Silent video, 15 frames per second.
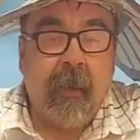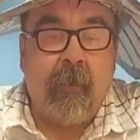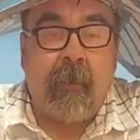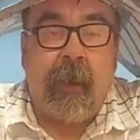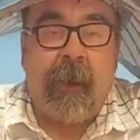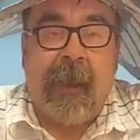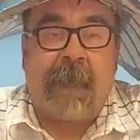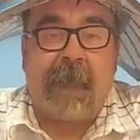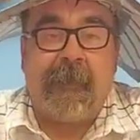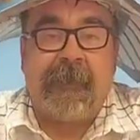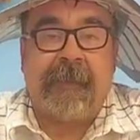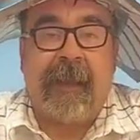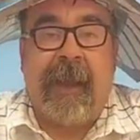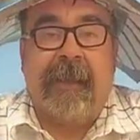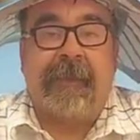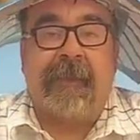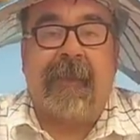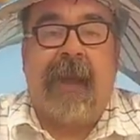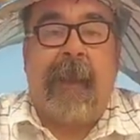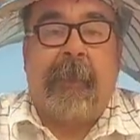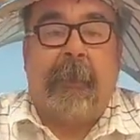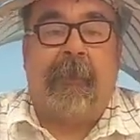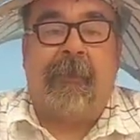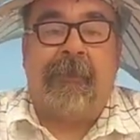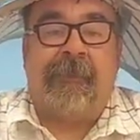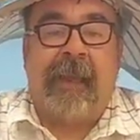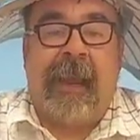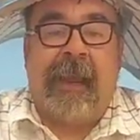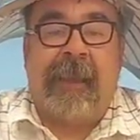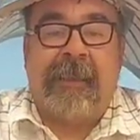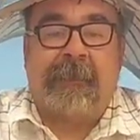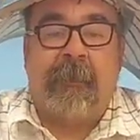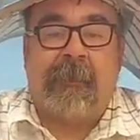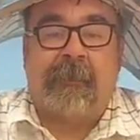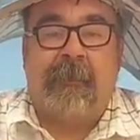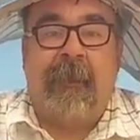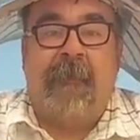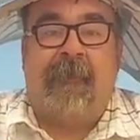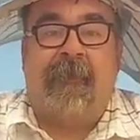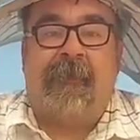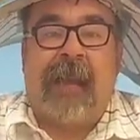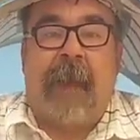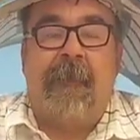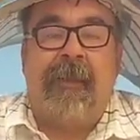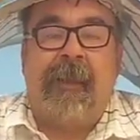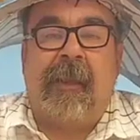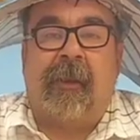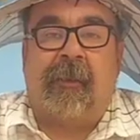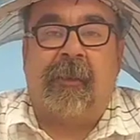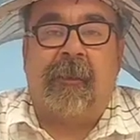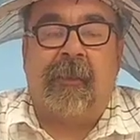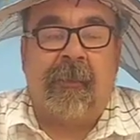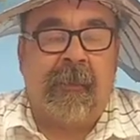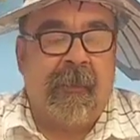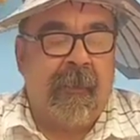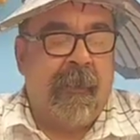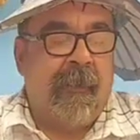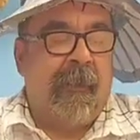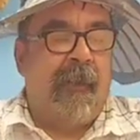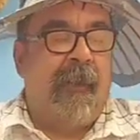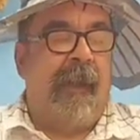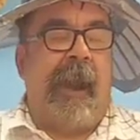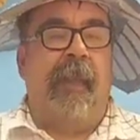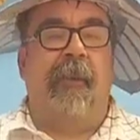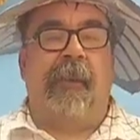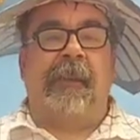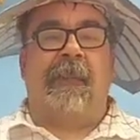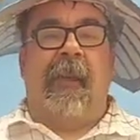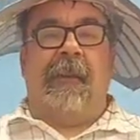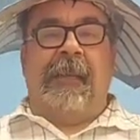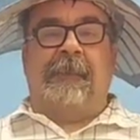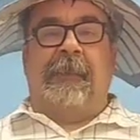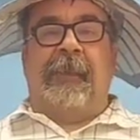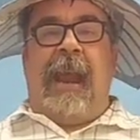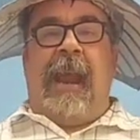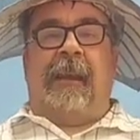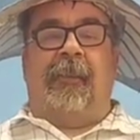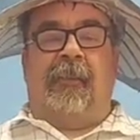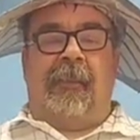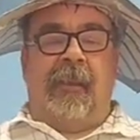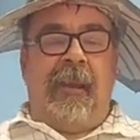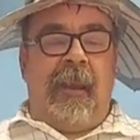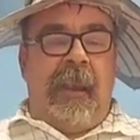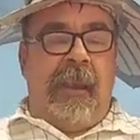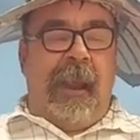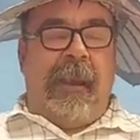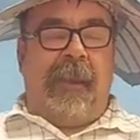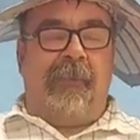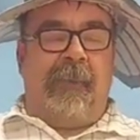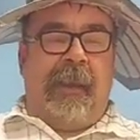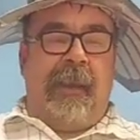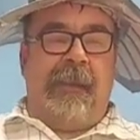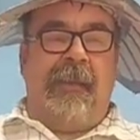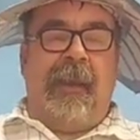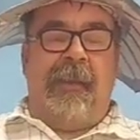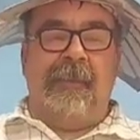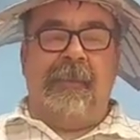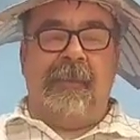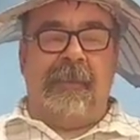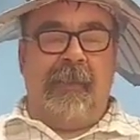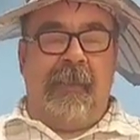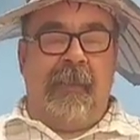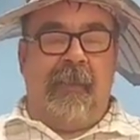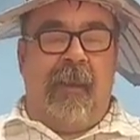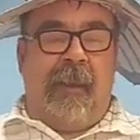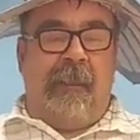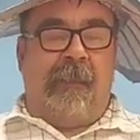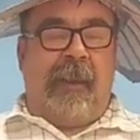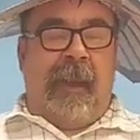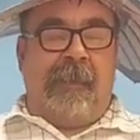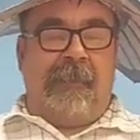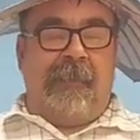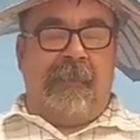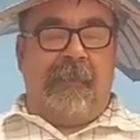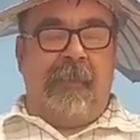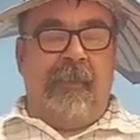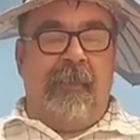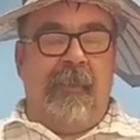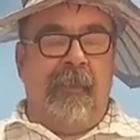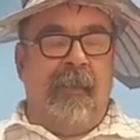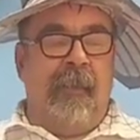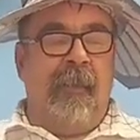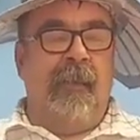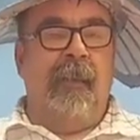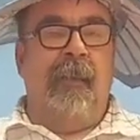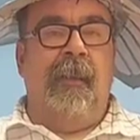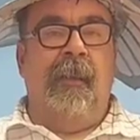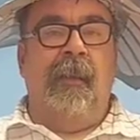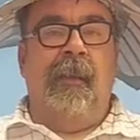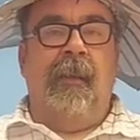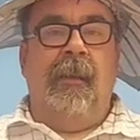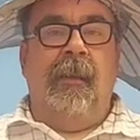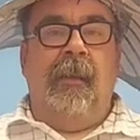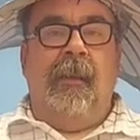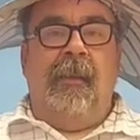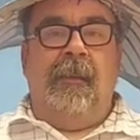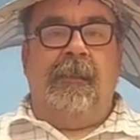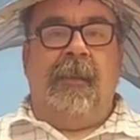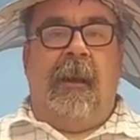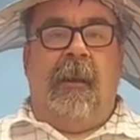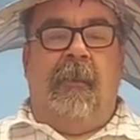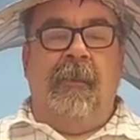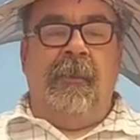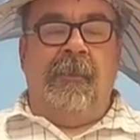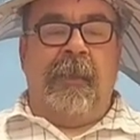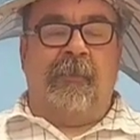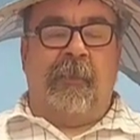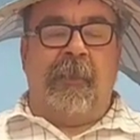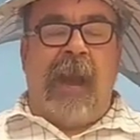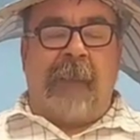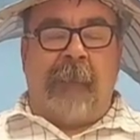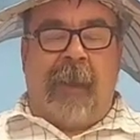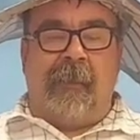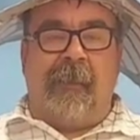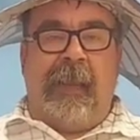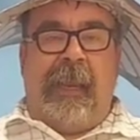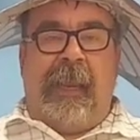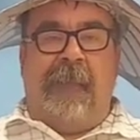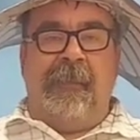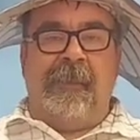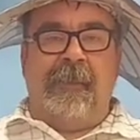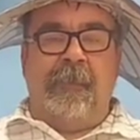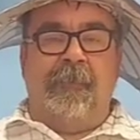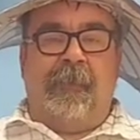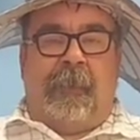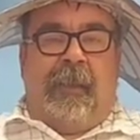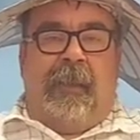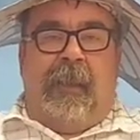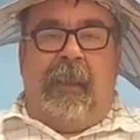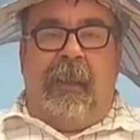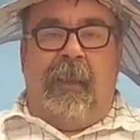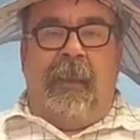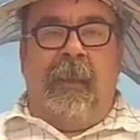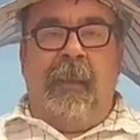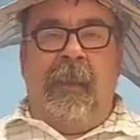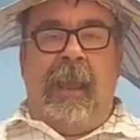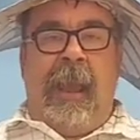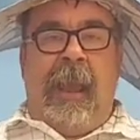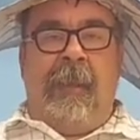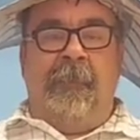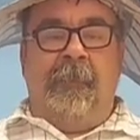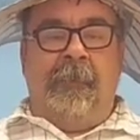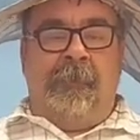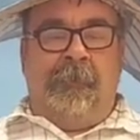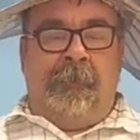where everyone says, a lot of people say it's the most beautiful time of the year. It looks very spectacular. And I agree, it does a lot of cases. So since we're talking about leaves and